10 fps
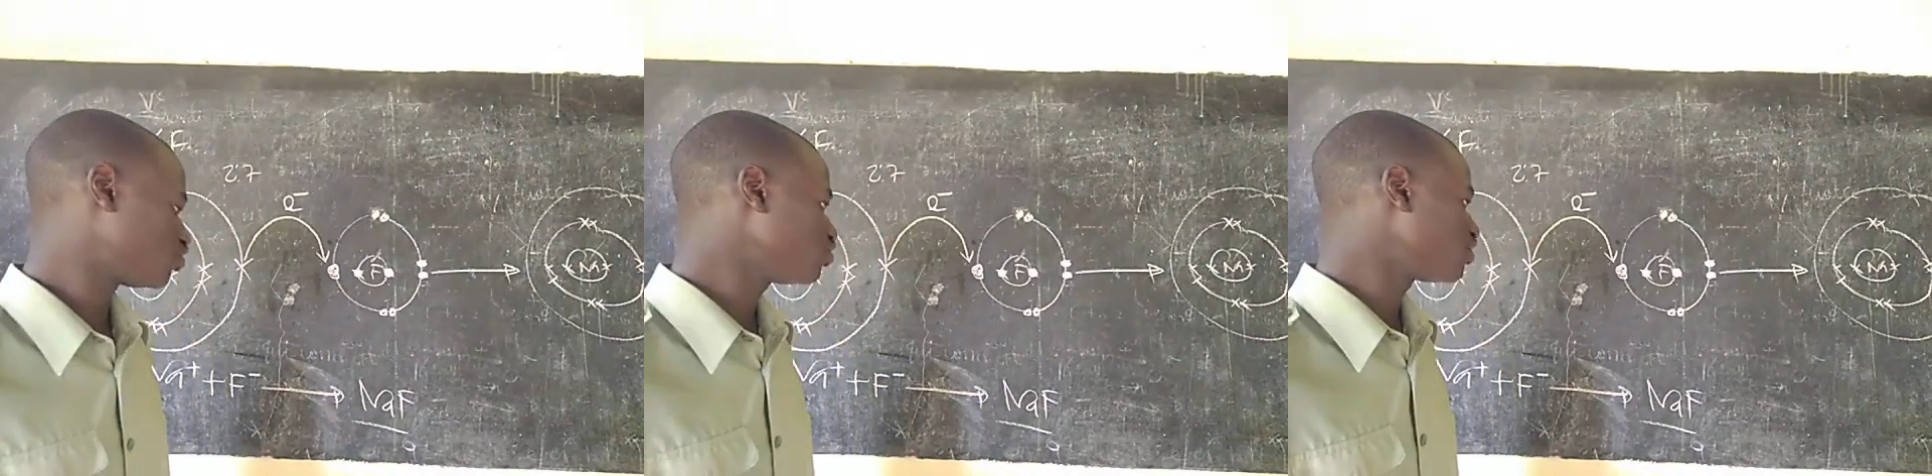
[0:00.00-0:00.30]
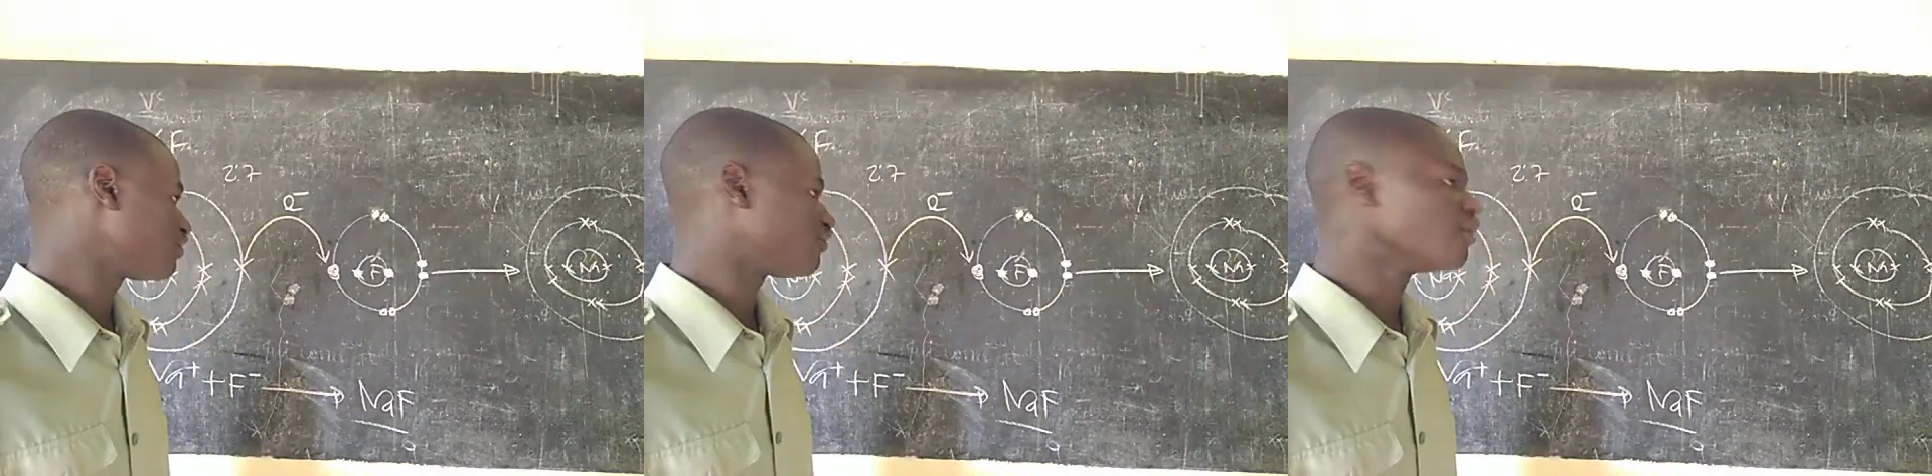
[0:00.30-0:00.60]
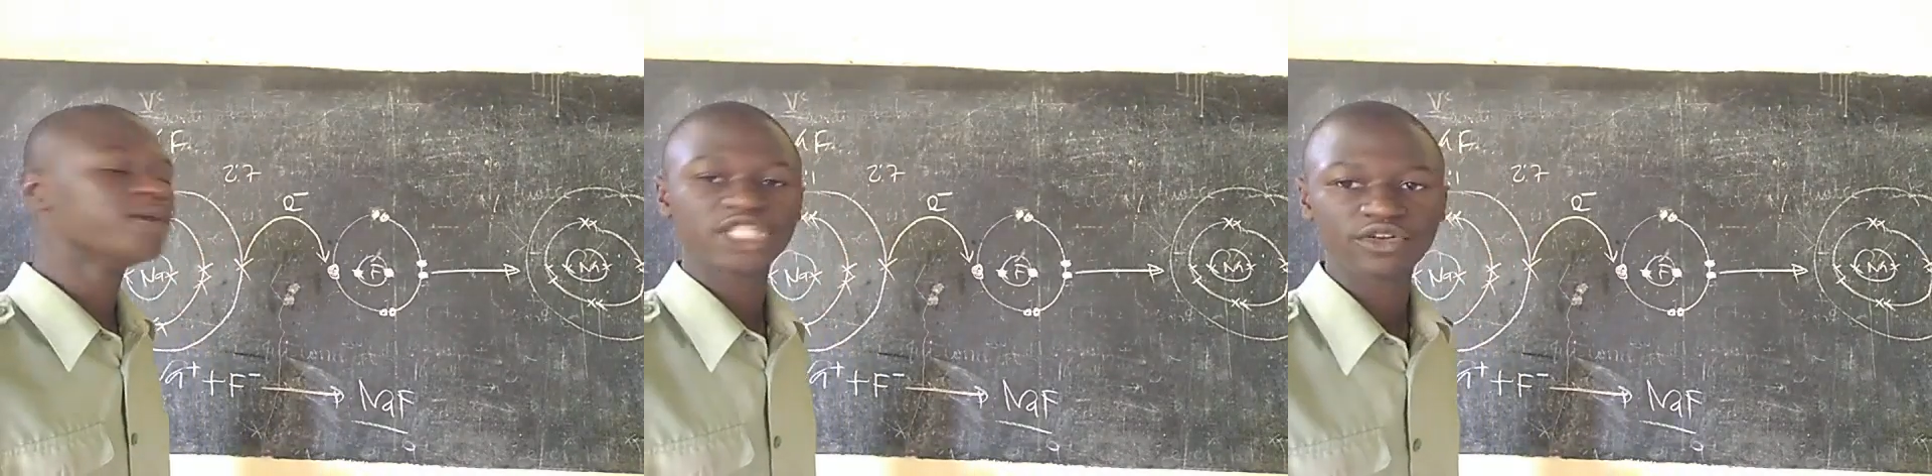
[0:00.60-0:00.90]
to you the
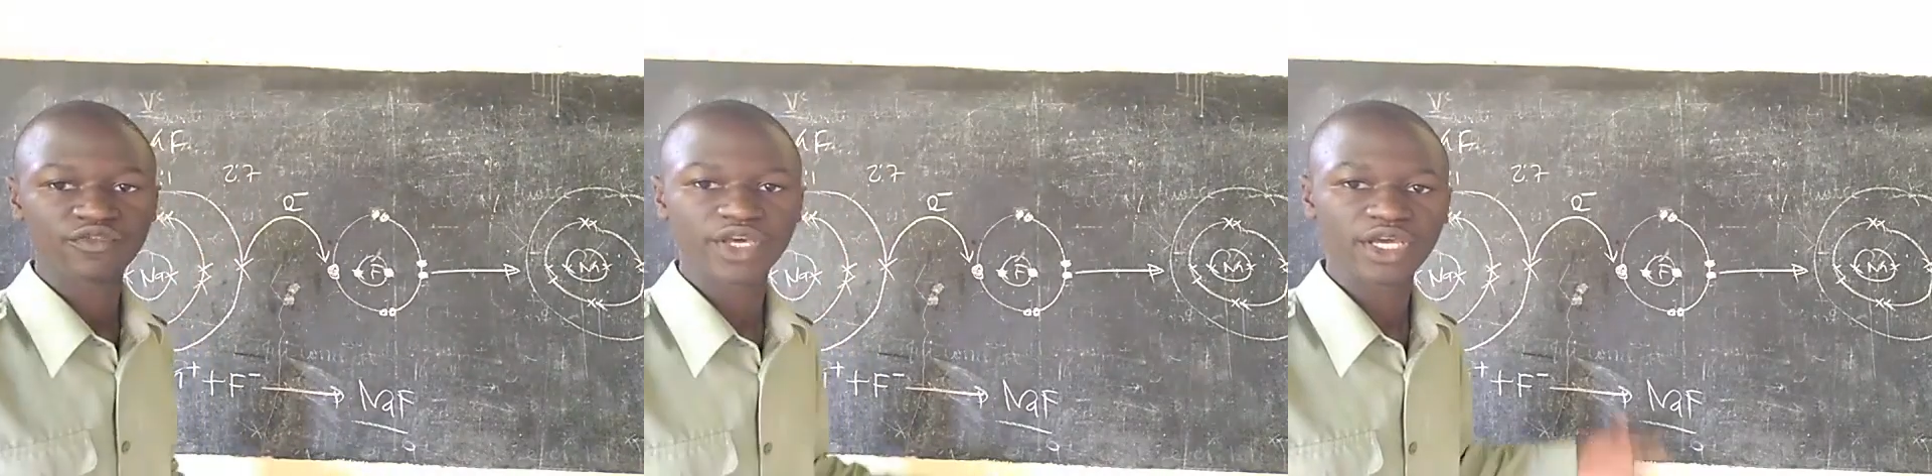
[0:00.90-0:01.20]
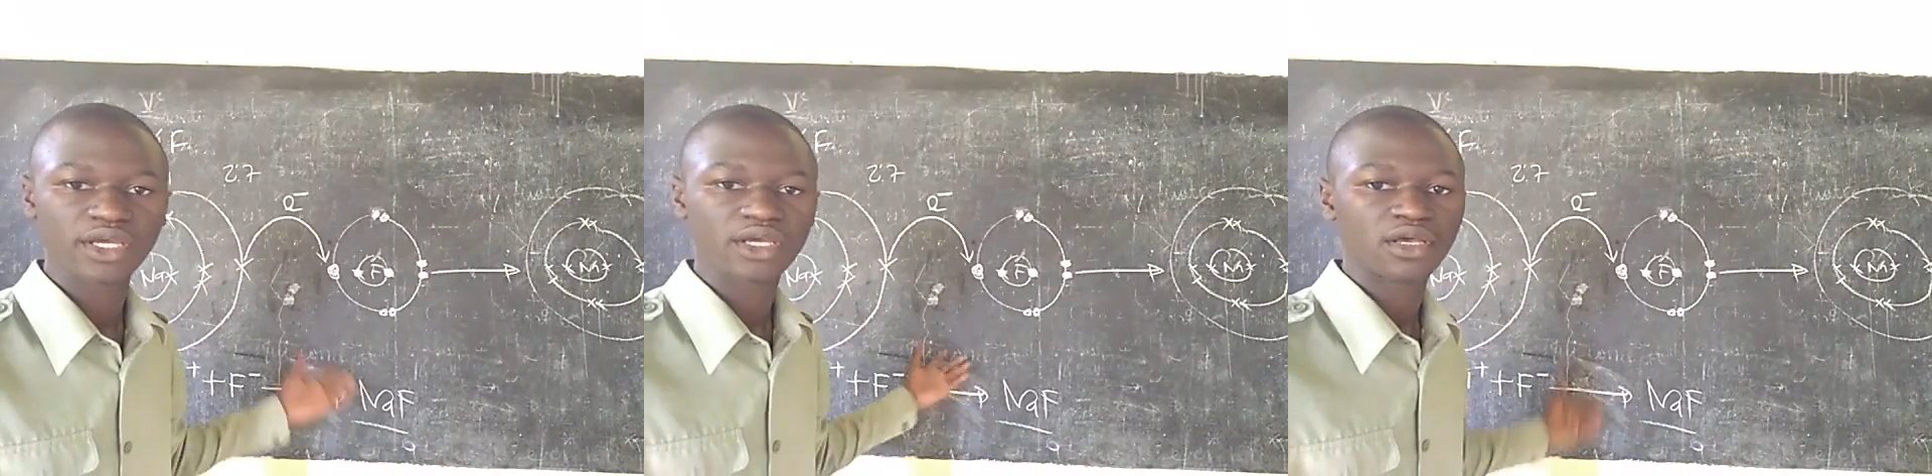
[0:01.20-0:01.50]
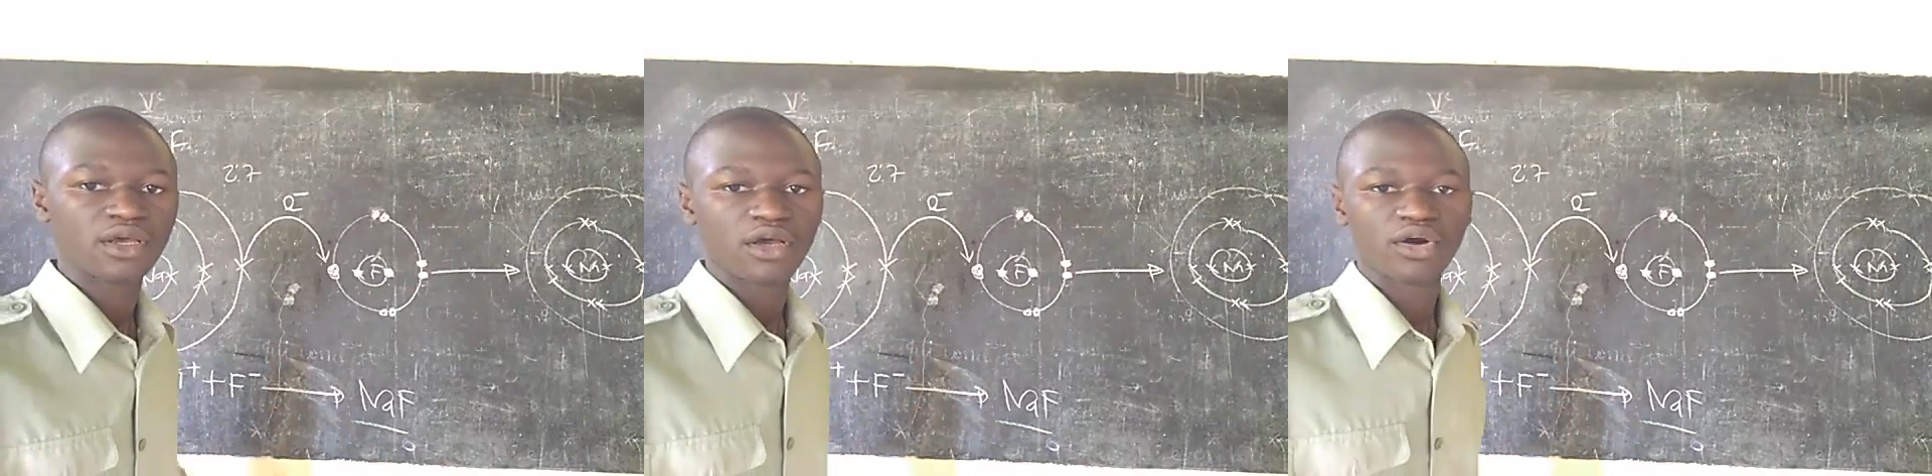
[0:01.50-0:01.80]
formation
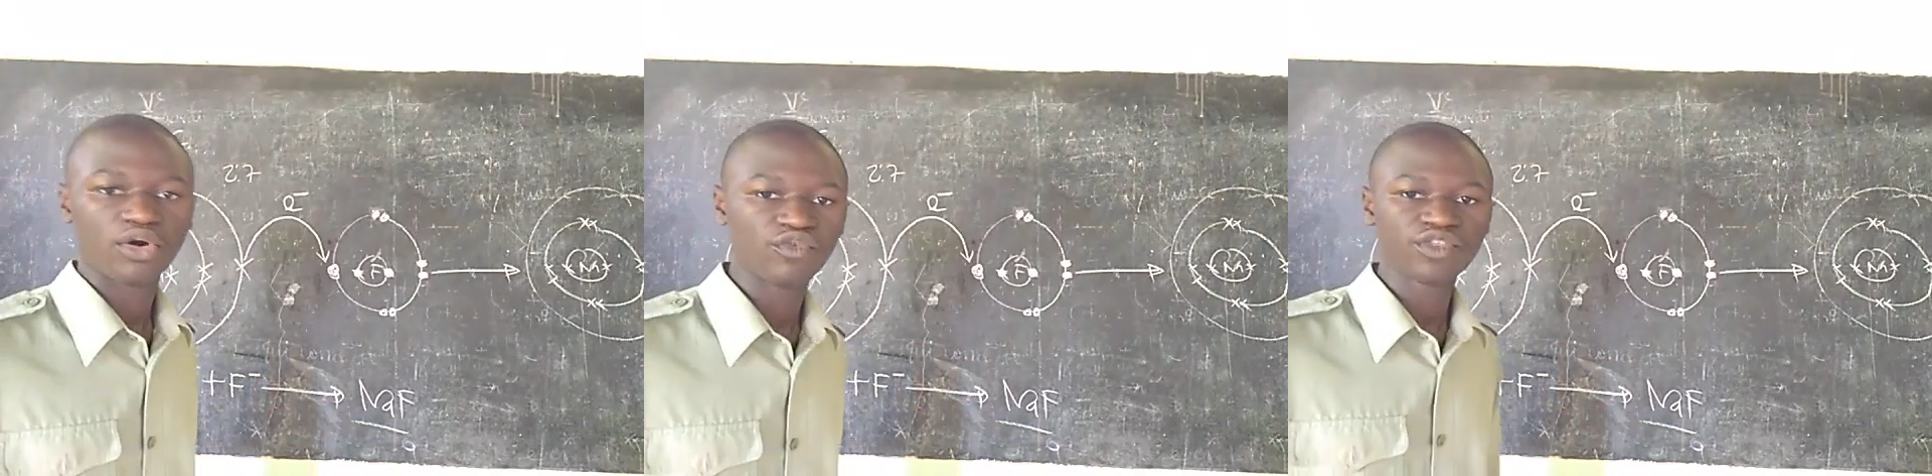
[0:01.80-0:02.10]
of